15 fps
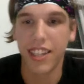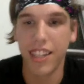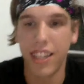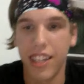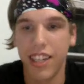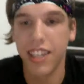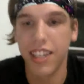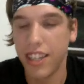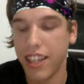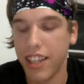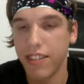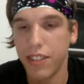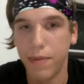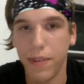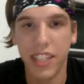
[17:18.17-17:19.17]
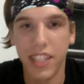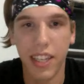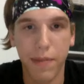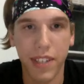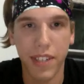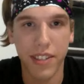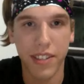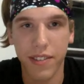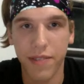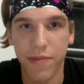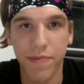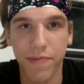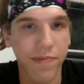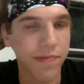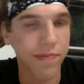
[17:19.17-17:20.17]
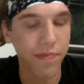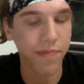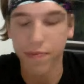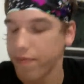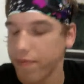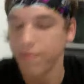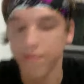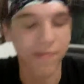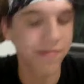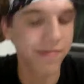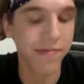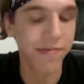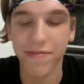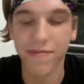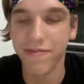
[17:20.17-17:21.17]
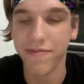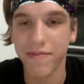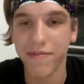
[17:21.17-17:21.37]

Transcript: you haven't seen him before, you've seen him